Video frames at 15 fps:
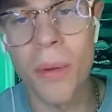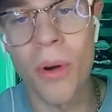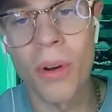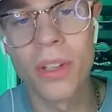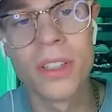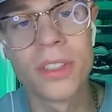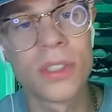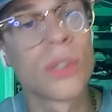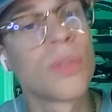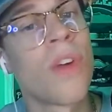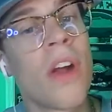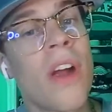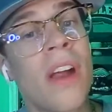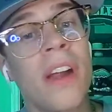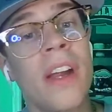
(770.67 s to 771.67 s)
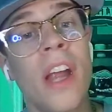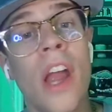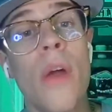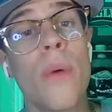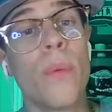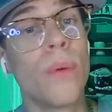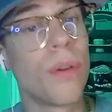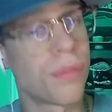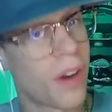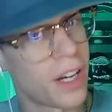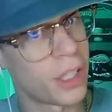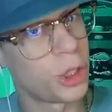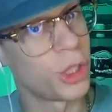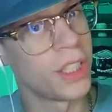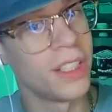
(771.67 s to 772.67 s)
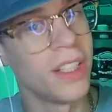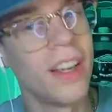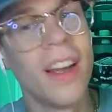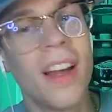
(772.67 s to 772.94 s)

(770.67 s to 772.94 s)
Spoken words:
Marlins is very refreshing.